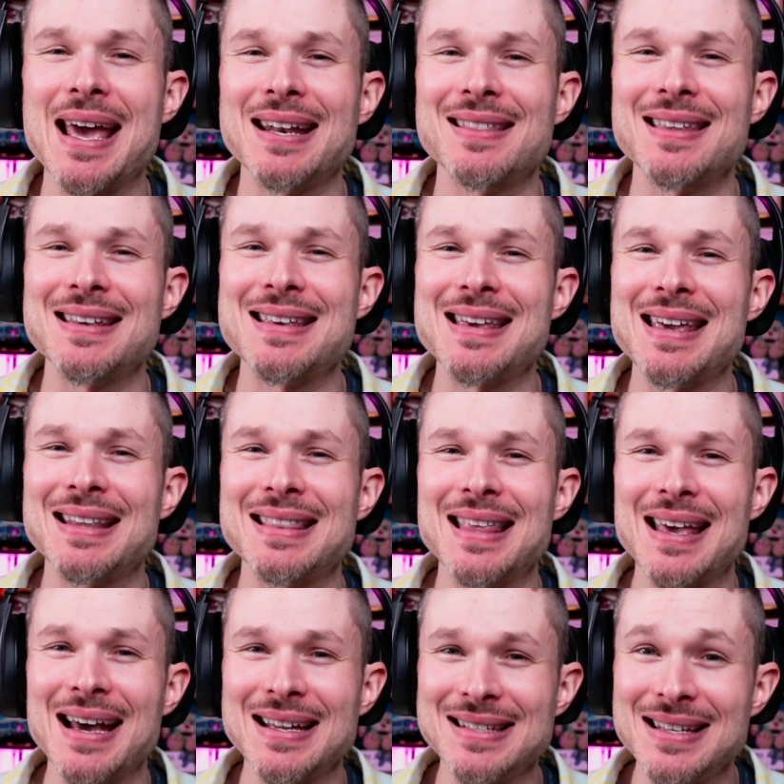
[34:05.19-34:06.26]
I think you get the
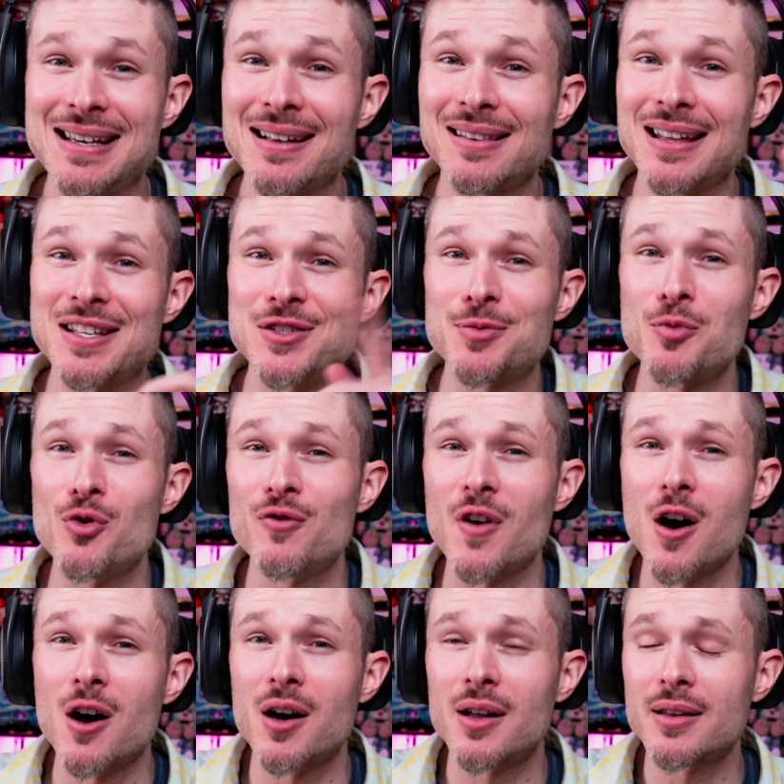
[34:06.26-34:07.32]
idea. Let's move
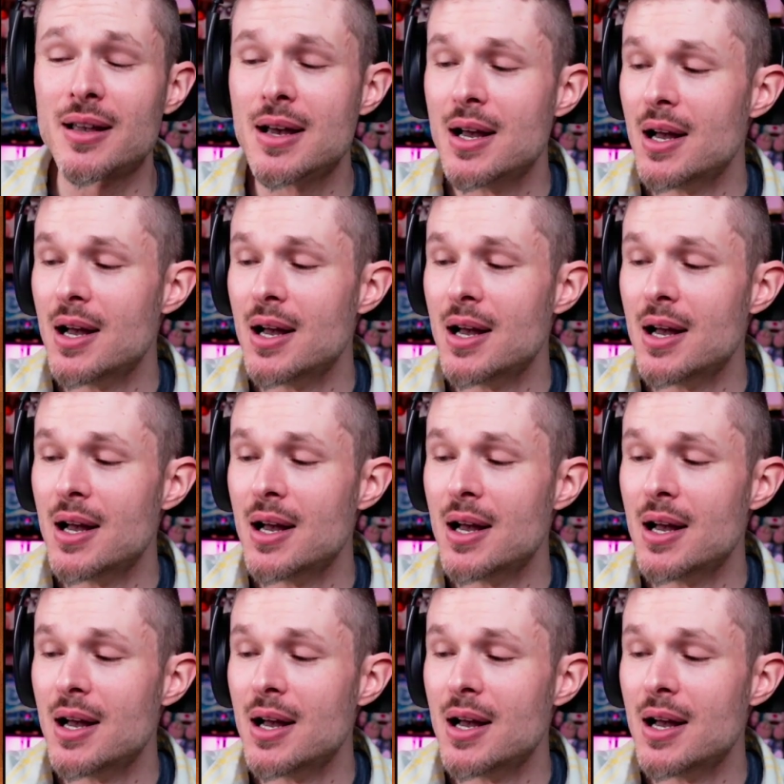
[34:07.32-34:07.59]
on